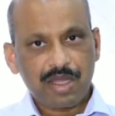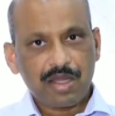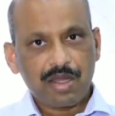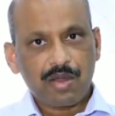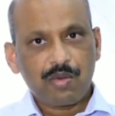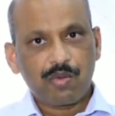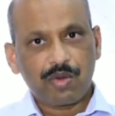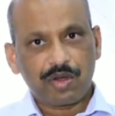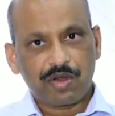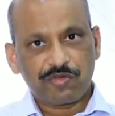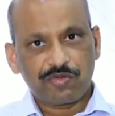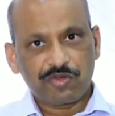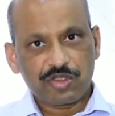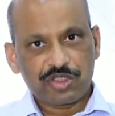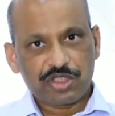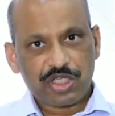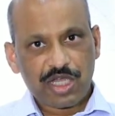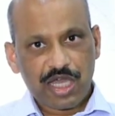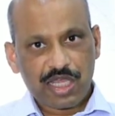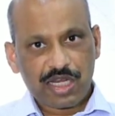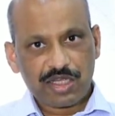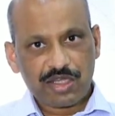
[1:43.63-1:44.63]
One of the
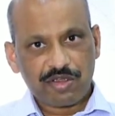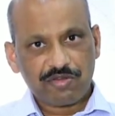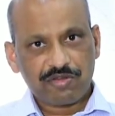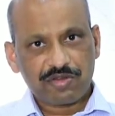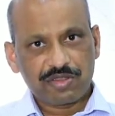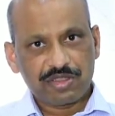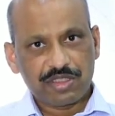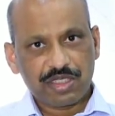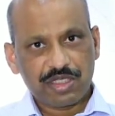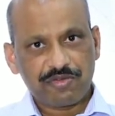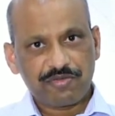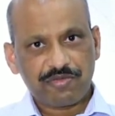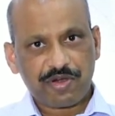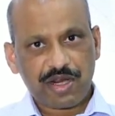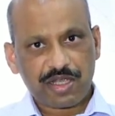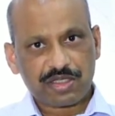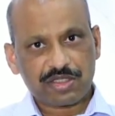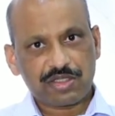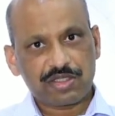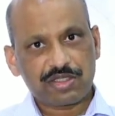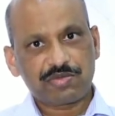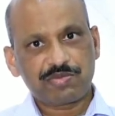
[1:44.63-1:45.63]
challenging
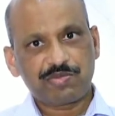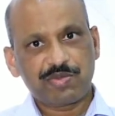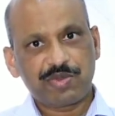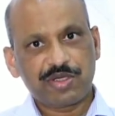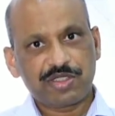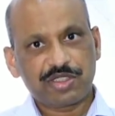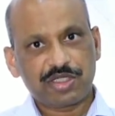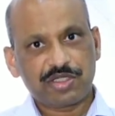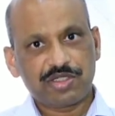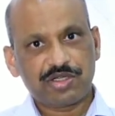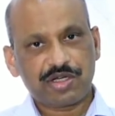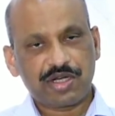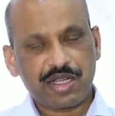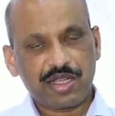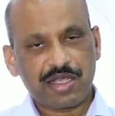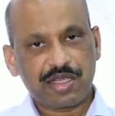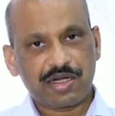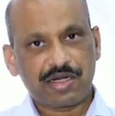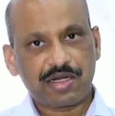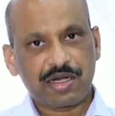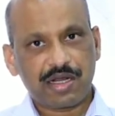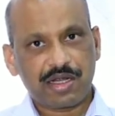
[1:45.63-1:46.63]
fractures Peter
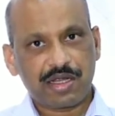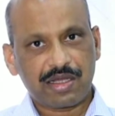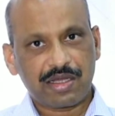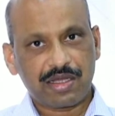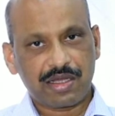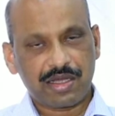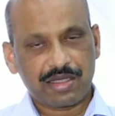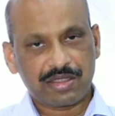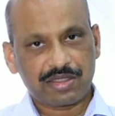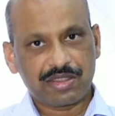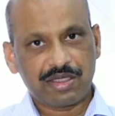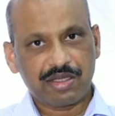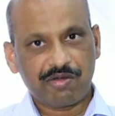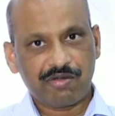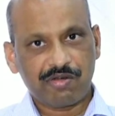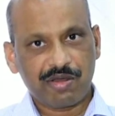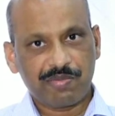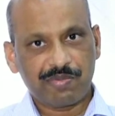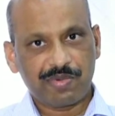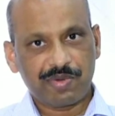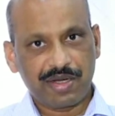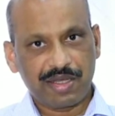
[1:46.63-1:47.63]
Dreyer has
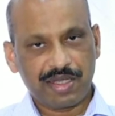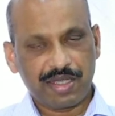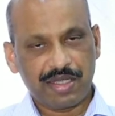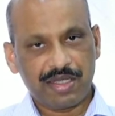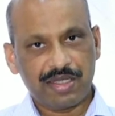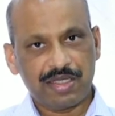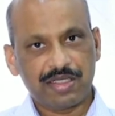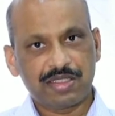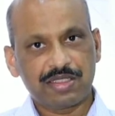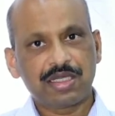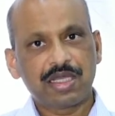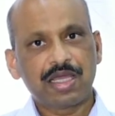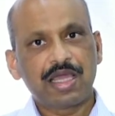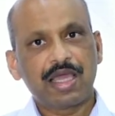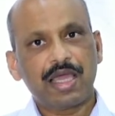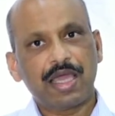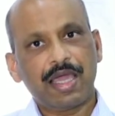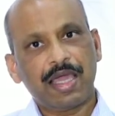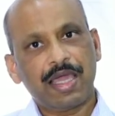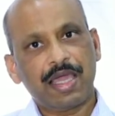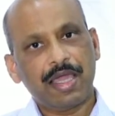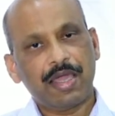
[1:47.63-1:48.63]
developed is
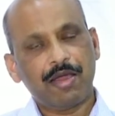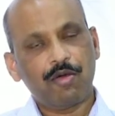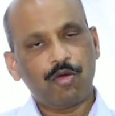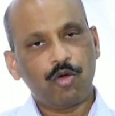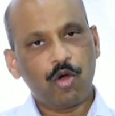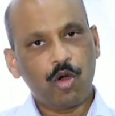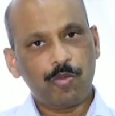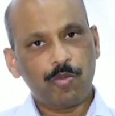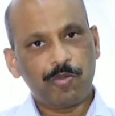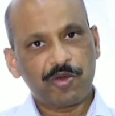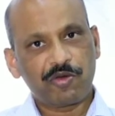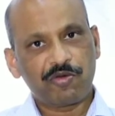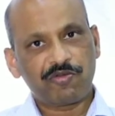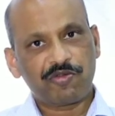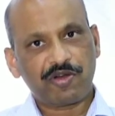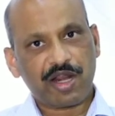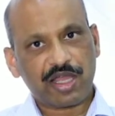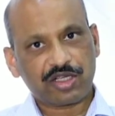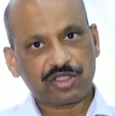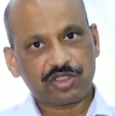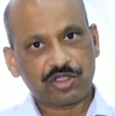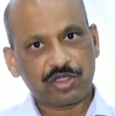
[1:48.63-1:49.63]
a open
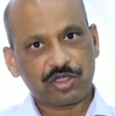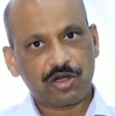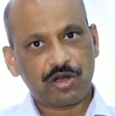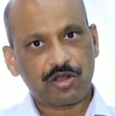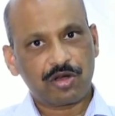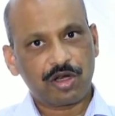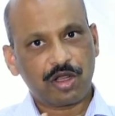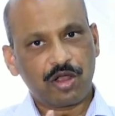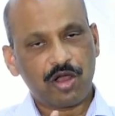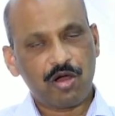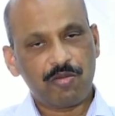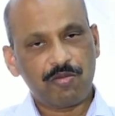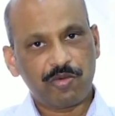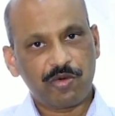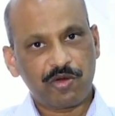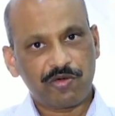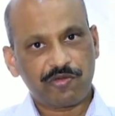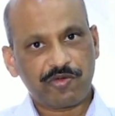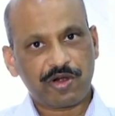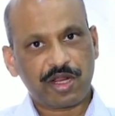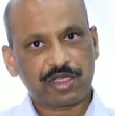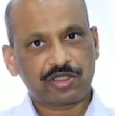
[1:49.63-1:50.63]
fracture or a
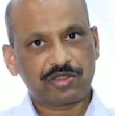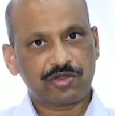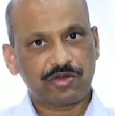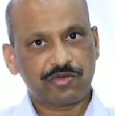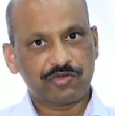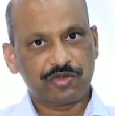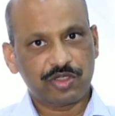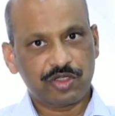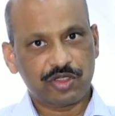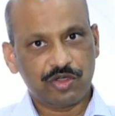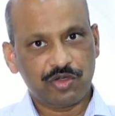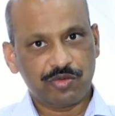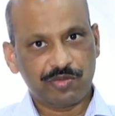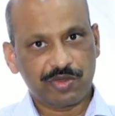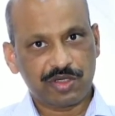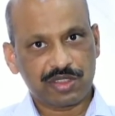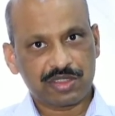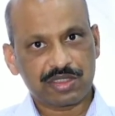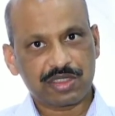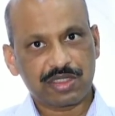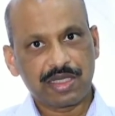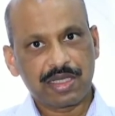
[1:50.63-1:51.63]
compound fracture of the
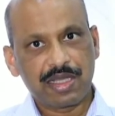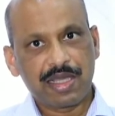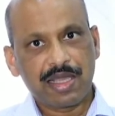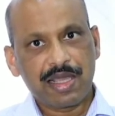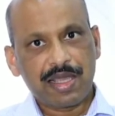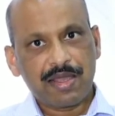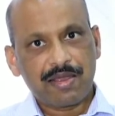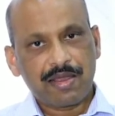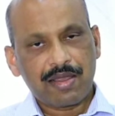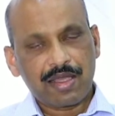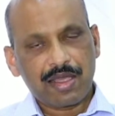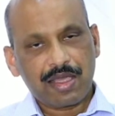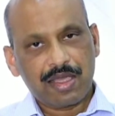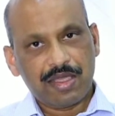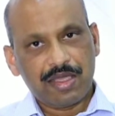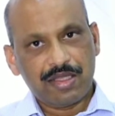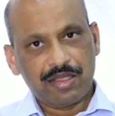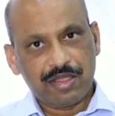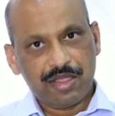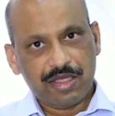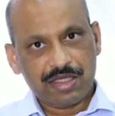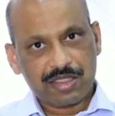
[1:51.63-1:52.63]
humerus.
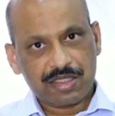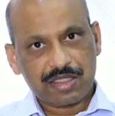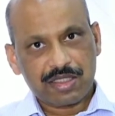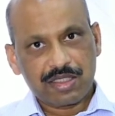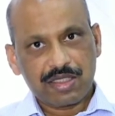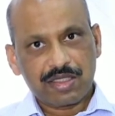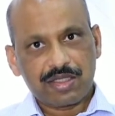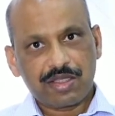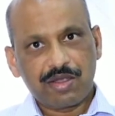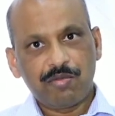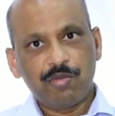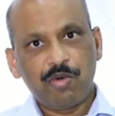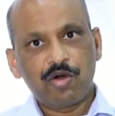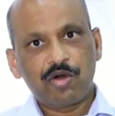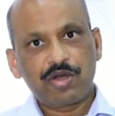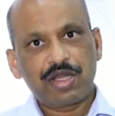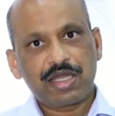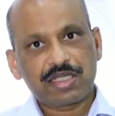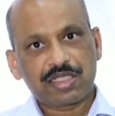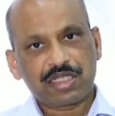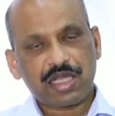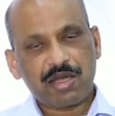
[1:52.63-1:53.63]
In this, the bone
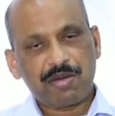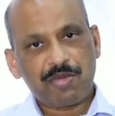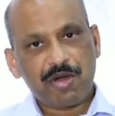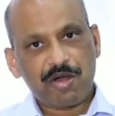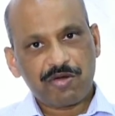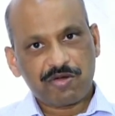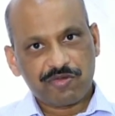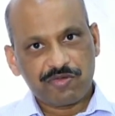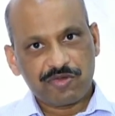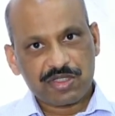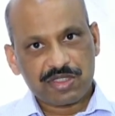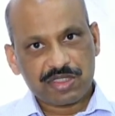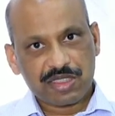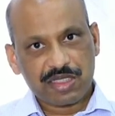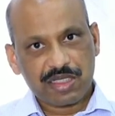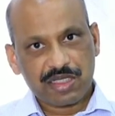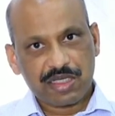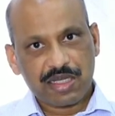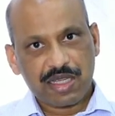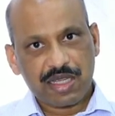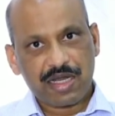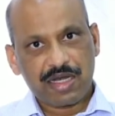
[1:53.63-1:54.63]
has come out of the
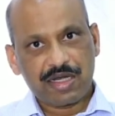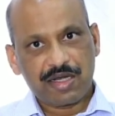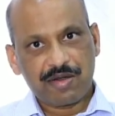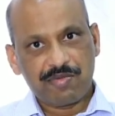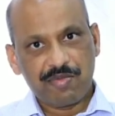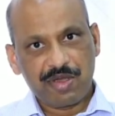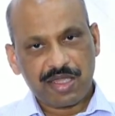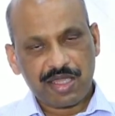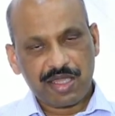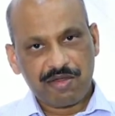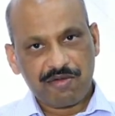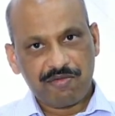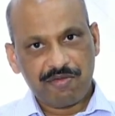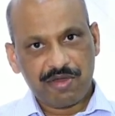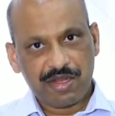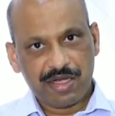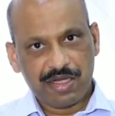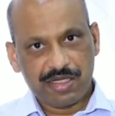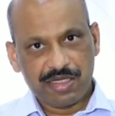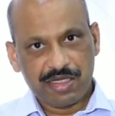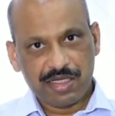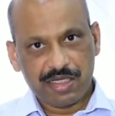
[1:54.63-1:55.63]
skin and it became
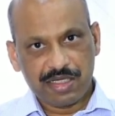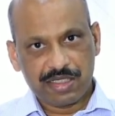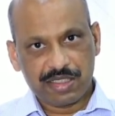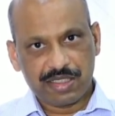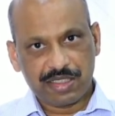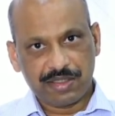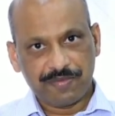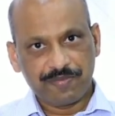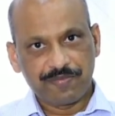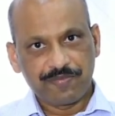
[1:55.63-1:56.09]
very dirty,